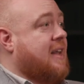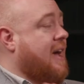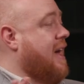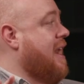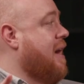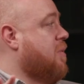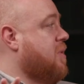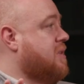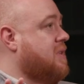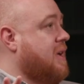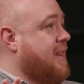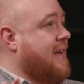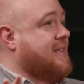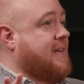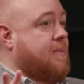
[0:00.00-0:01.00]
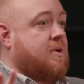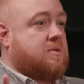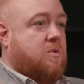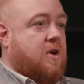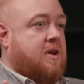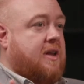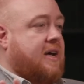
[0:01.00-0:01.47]
Like, and I was at that time I
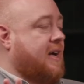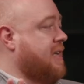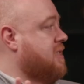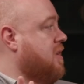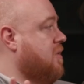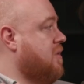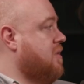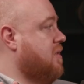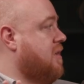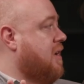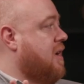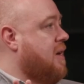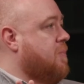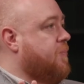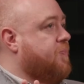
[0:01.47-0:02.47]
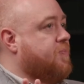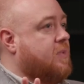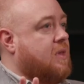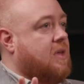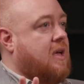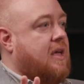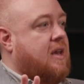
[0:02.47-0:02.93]
was working in a high school um,
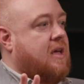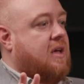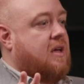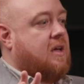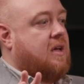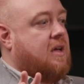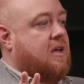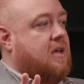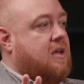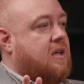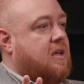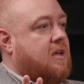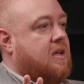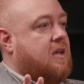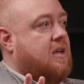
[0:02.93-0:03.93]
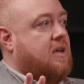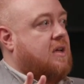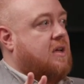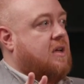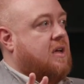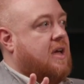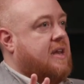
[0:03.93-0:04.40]
in a
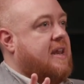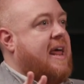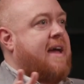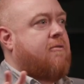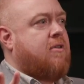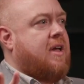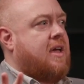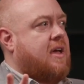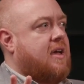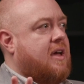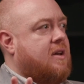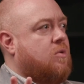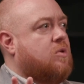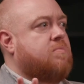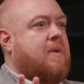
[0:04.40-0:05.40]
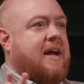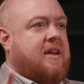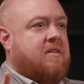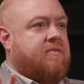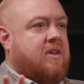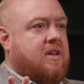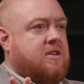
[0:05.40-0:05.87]
in an area, an old
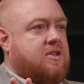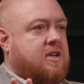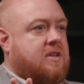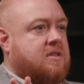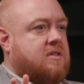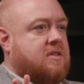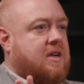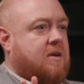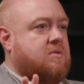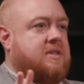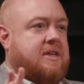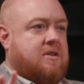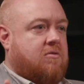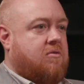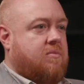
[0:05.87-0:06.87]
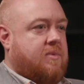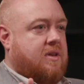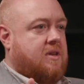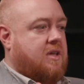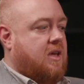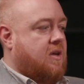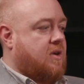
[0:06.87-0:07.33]
mining village in County Durham
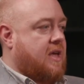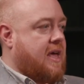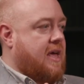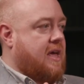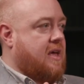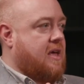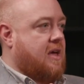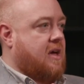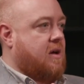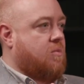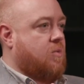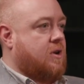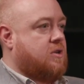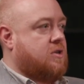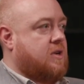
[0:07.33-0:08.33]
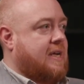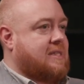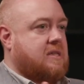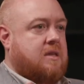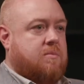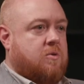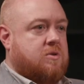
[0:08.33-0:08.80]
in the UK, um, which
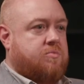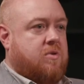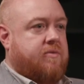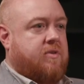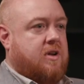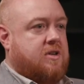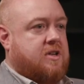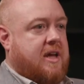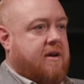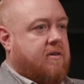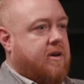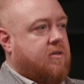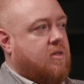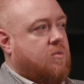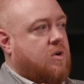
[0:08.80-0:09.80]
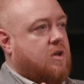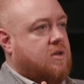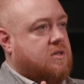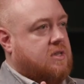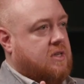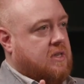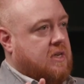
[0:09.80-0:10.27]
isn't the most privileged area in the
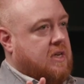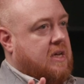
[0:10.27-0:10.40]
world,